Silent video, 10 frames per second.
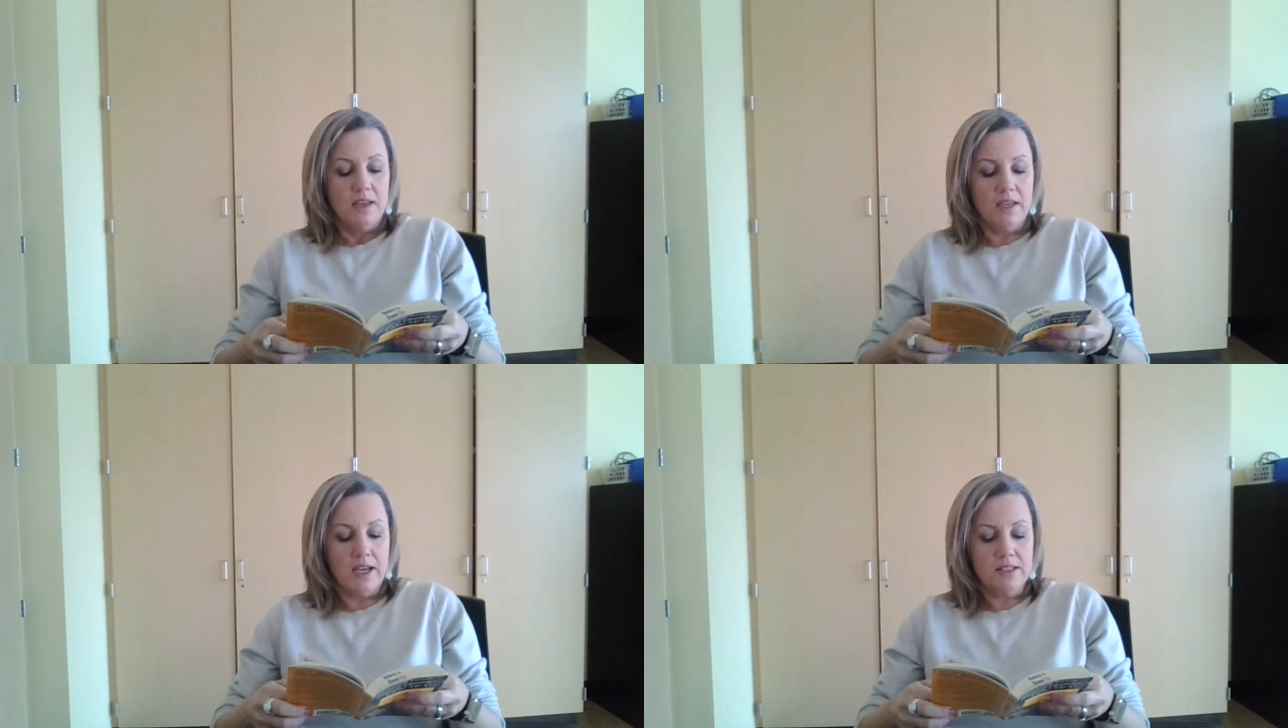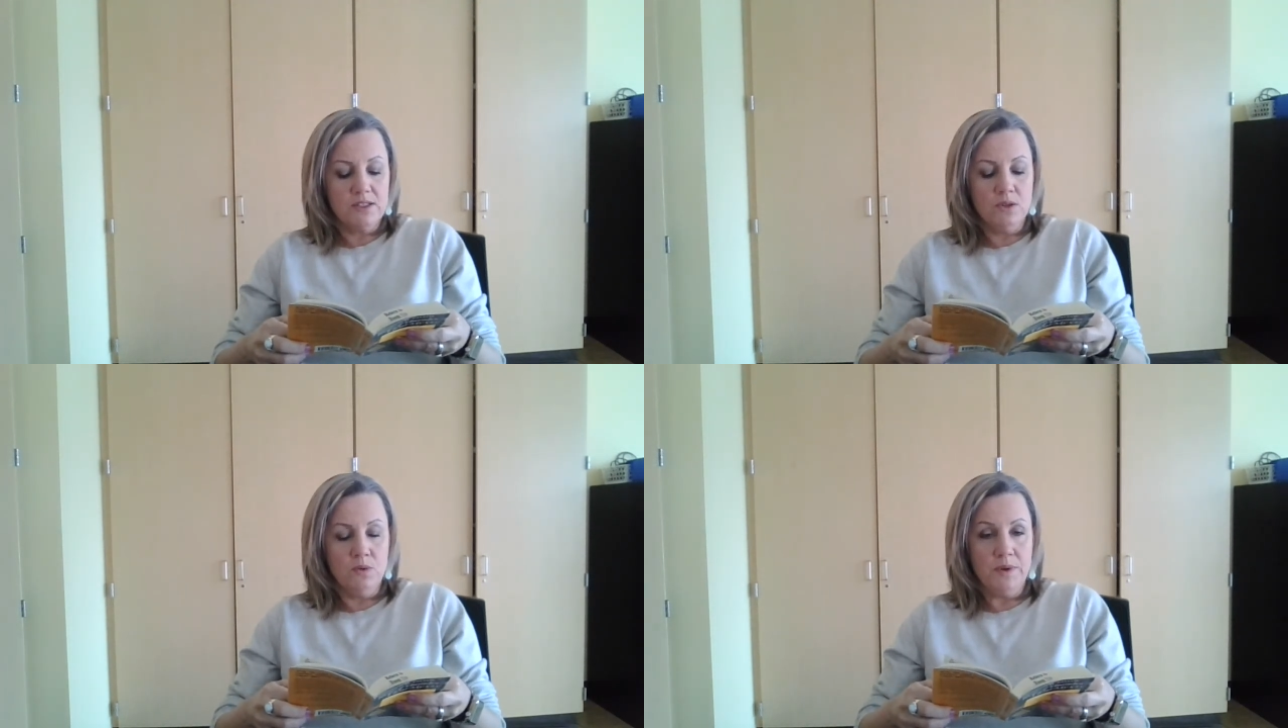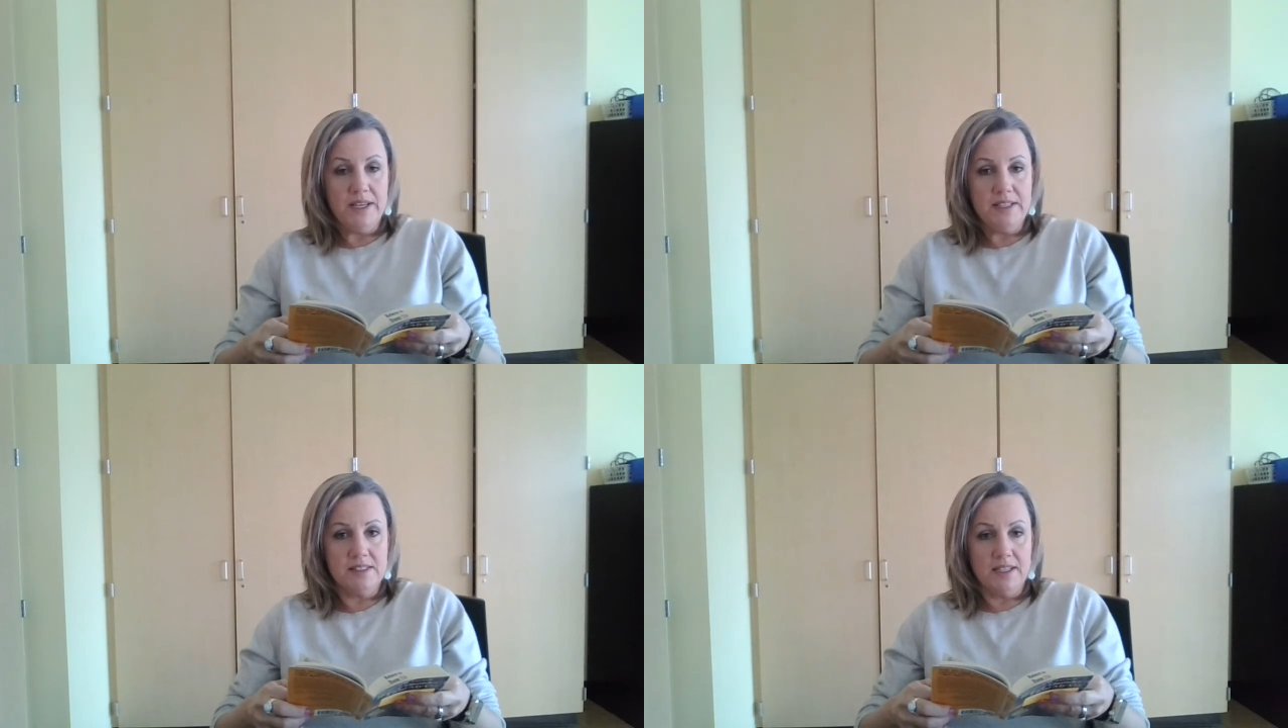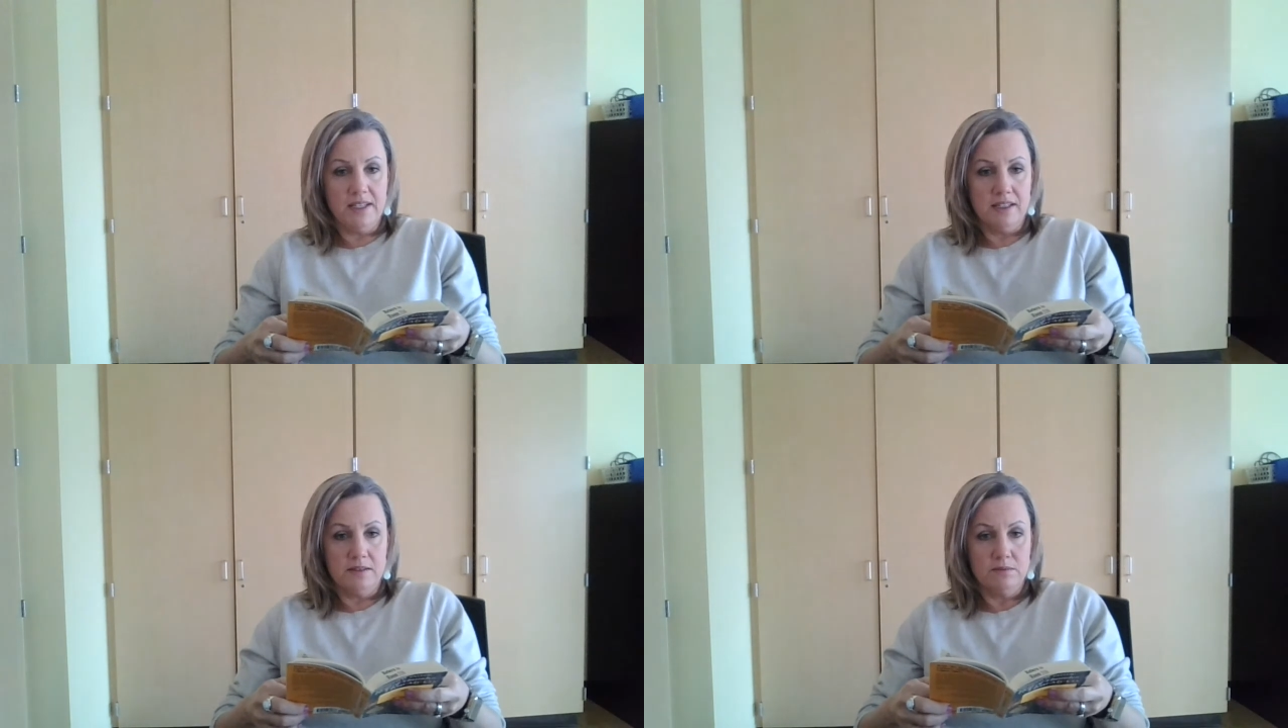Guess who we
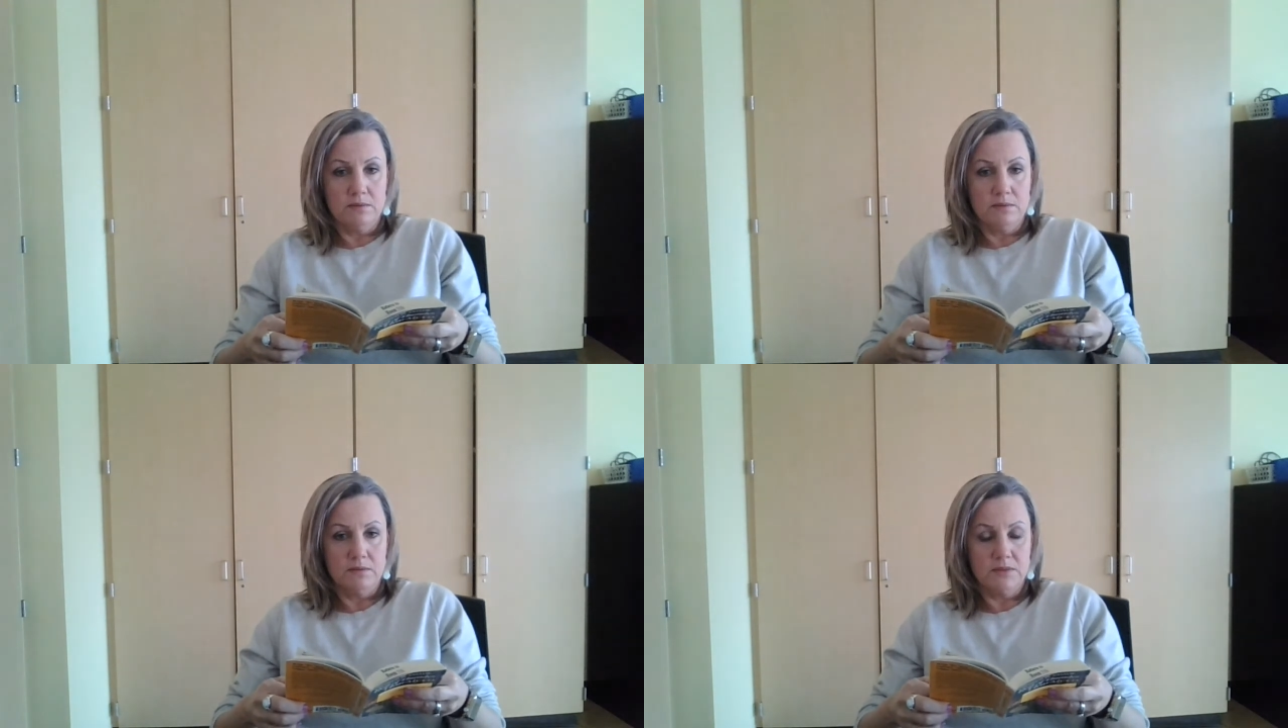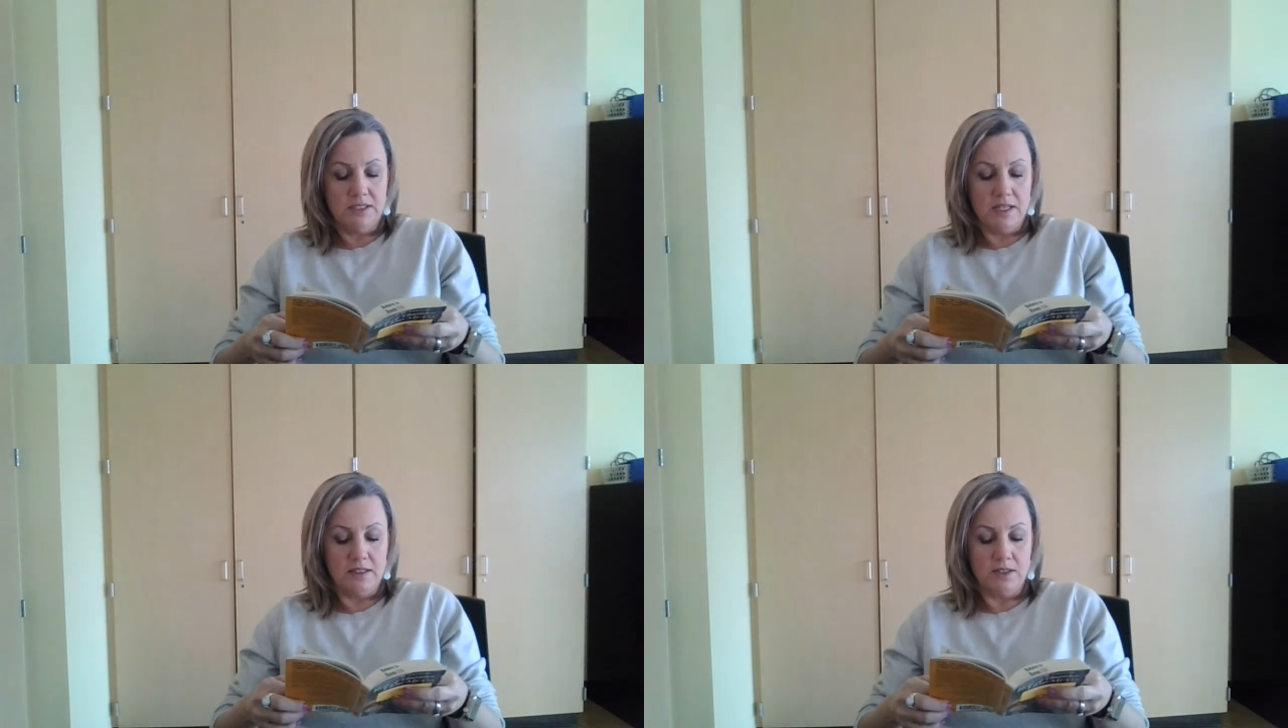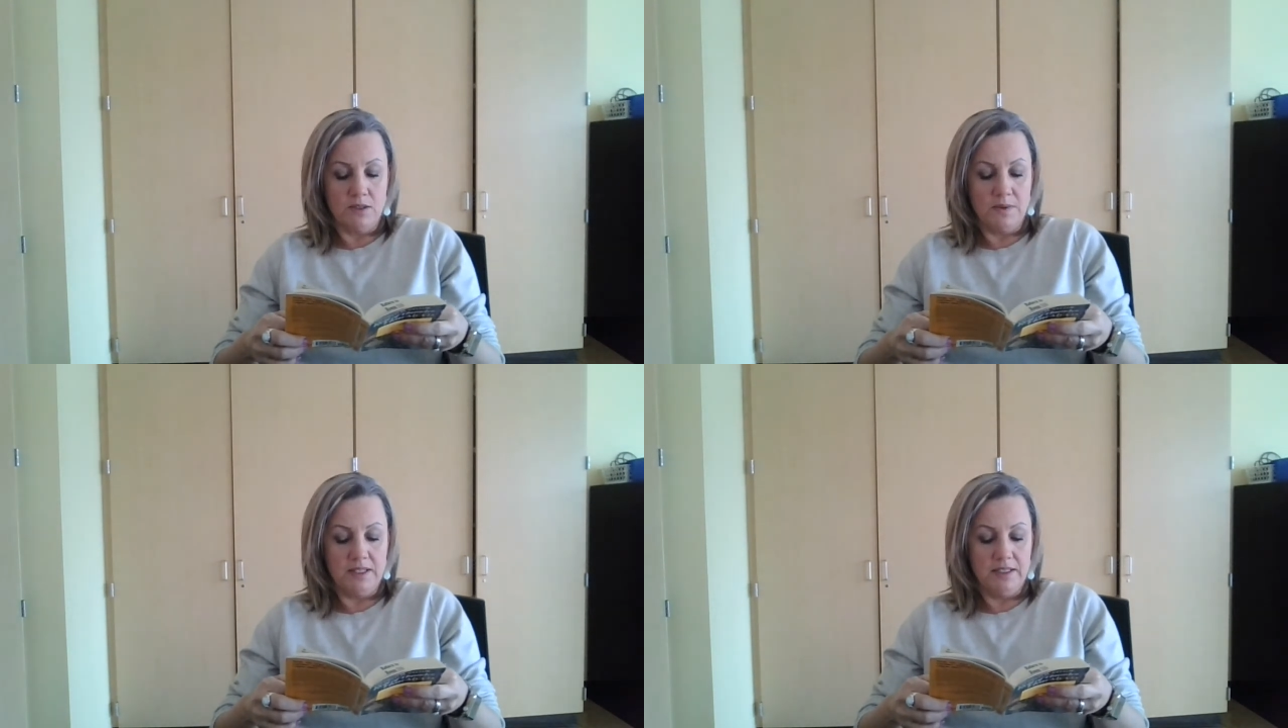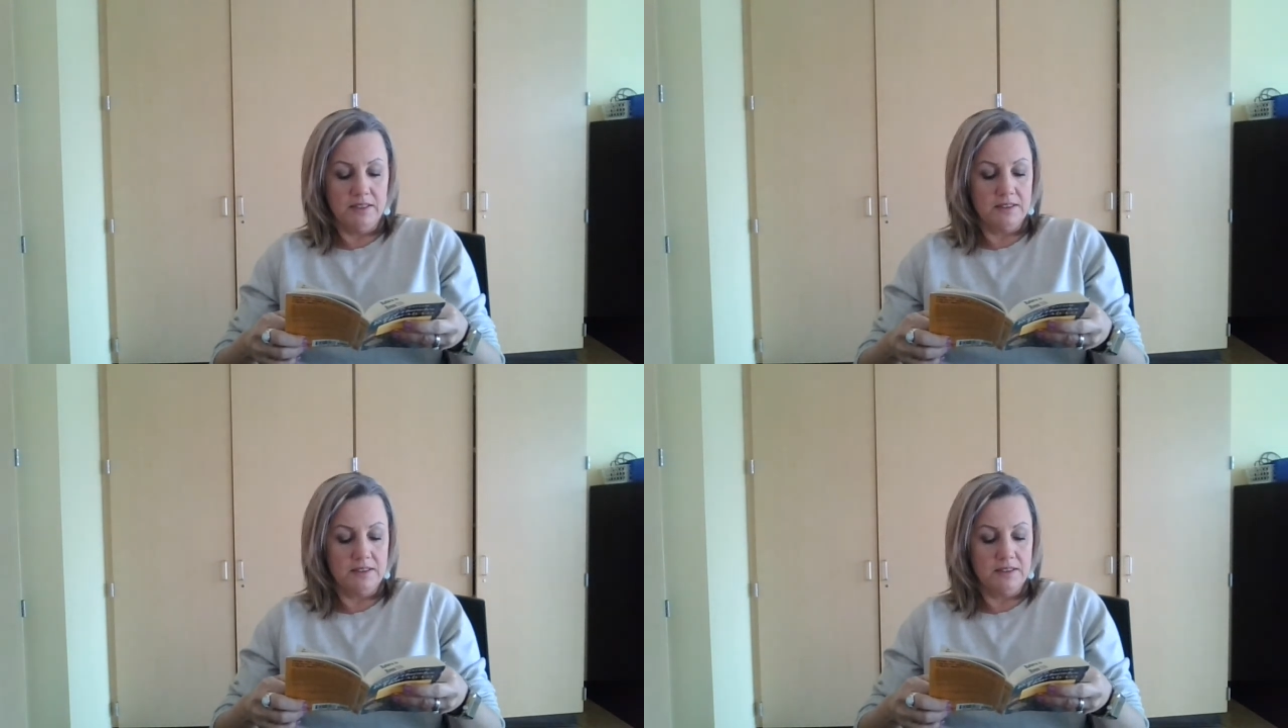seen? Said Little Willie